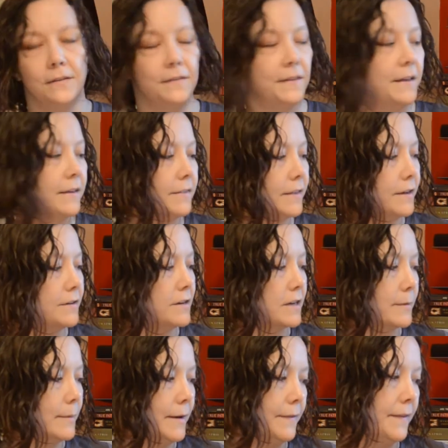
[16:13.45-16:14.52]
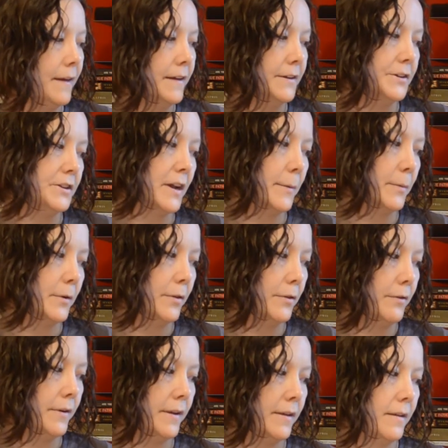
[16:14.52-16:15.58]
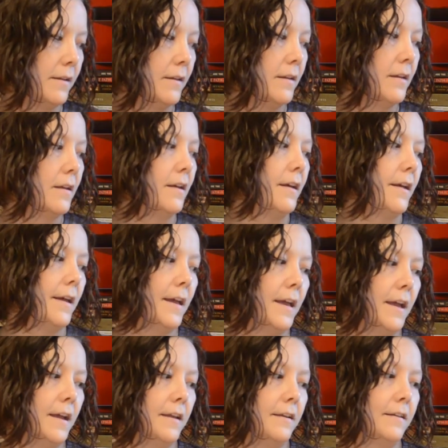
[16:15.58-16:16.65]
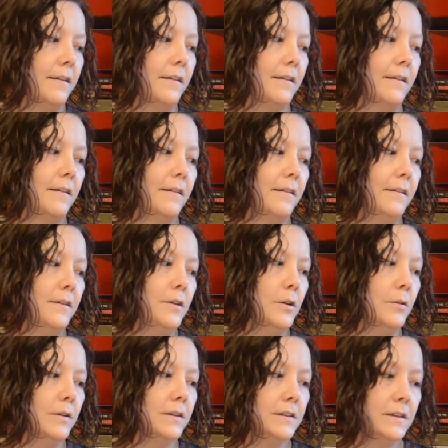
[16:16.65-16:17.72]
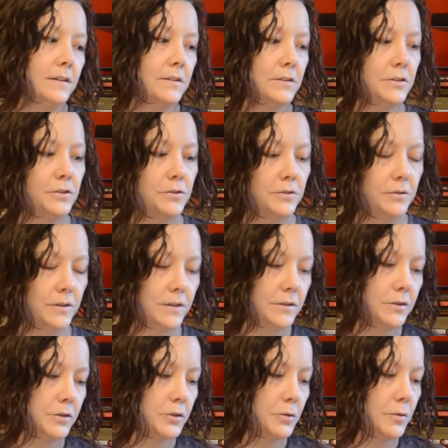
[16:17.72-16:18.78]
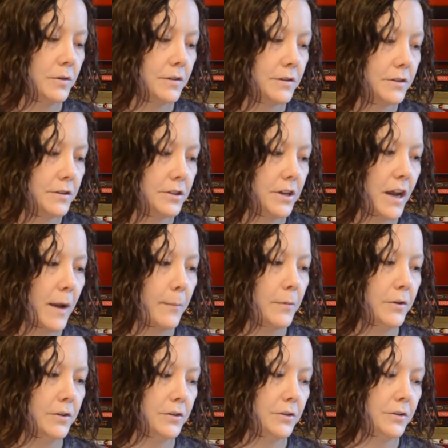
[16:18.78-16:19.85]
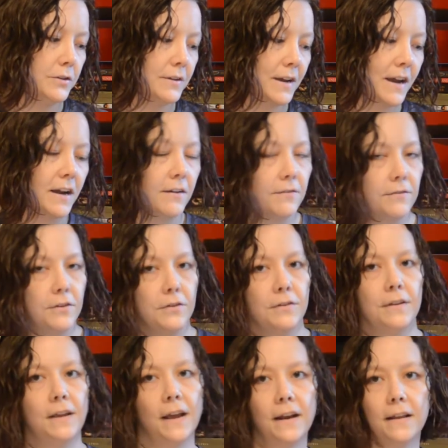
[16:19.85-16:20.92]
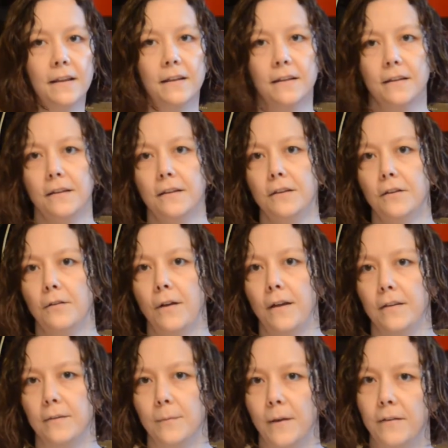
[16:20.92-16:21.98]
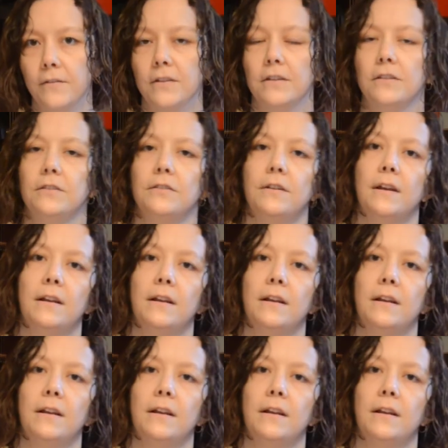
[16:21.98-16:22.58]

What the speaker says: They talk about that in chapter 3, and it's a short chapter, so you're getting some evidence, you're